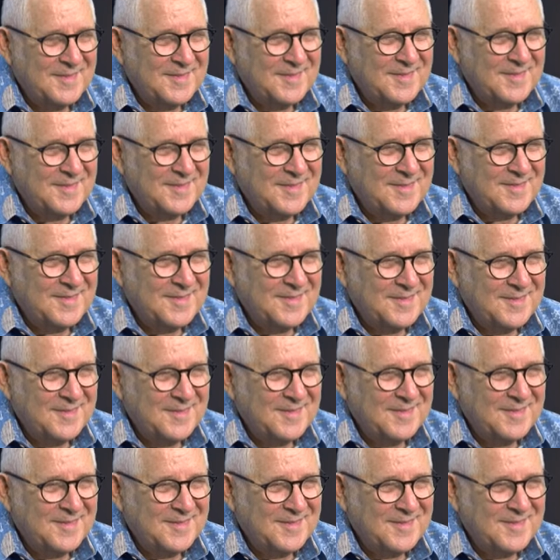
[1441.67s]

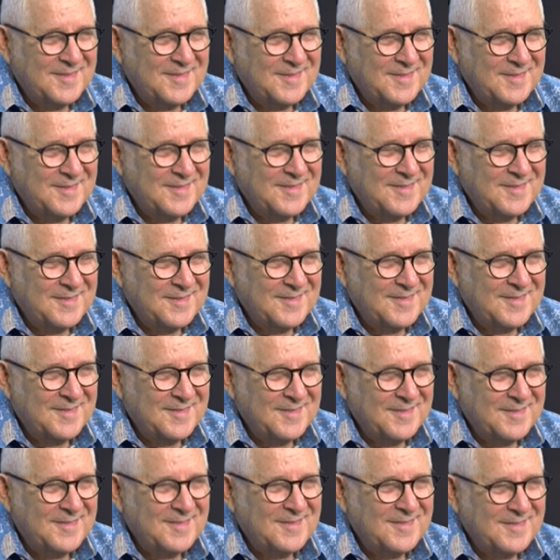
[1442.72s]

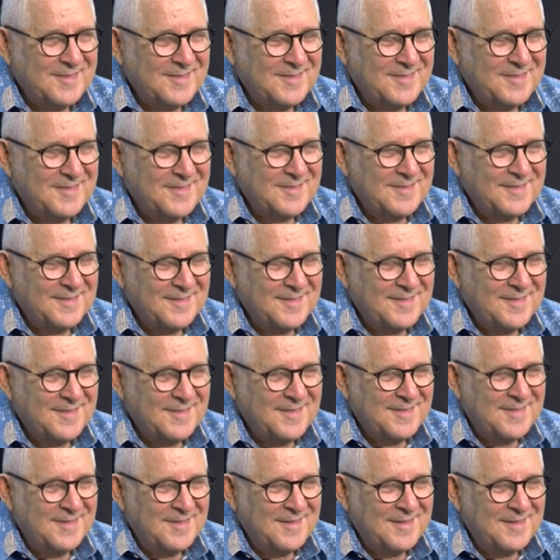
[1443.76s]

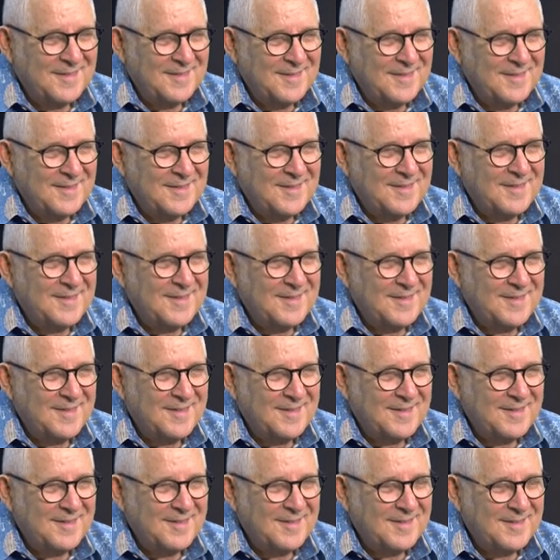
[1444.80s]

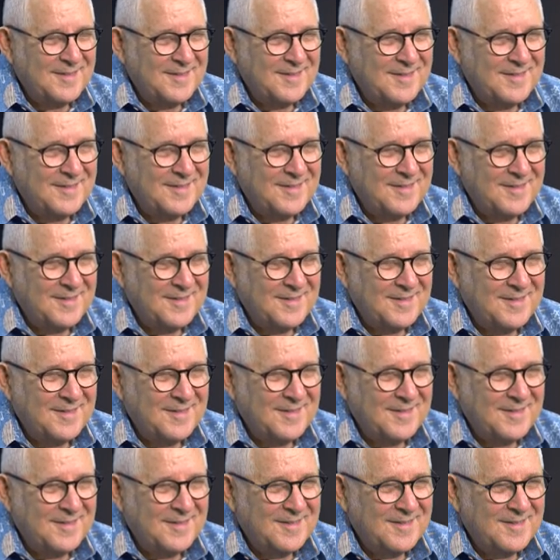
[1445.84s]

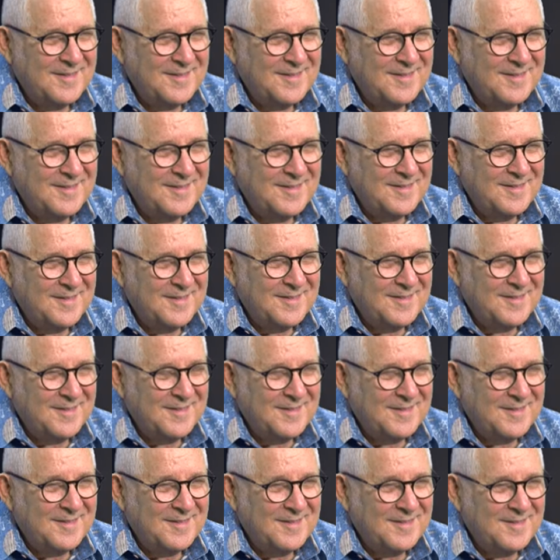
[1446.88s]

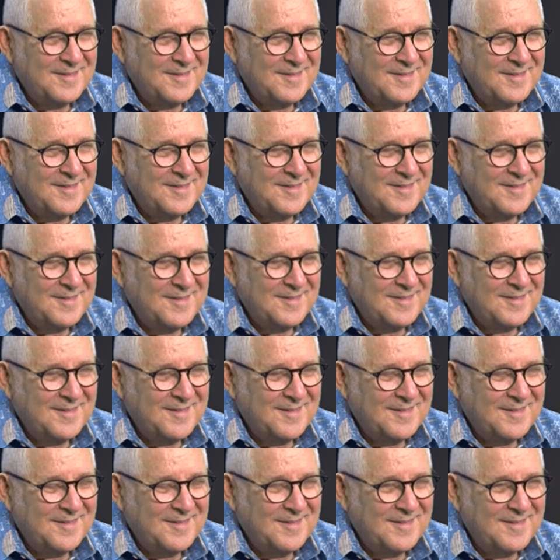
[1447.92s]

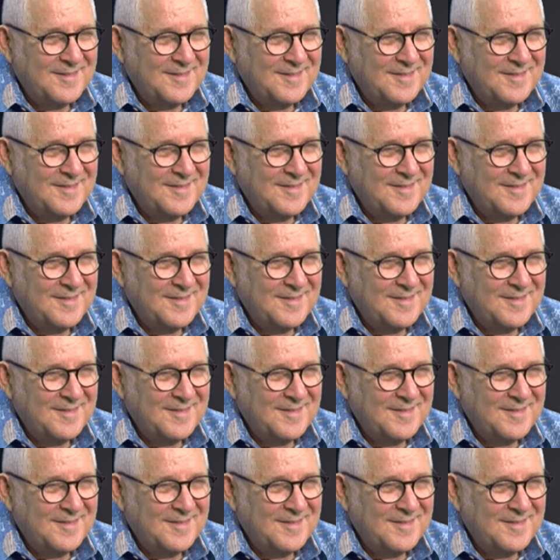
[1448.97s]
(not speaking)